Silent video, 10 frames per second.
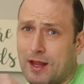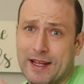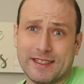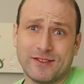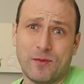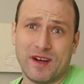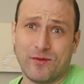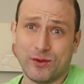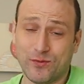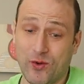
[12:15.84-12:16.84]
I guess nobody
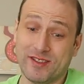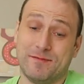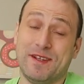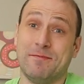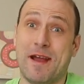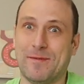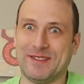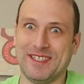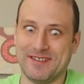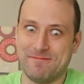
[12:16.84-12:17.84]
would want to be in my
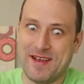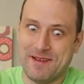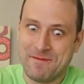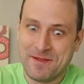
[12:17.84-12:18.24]
position to make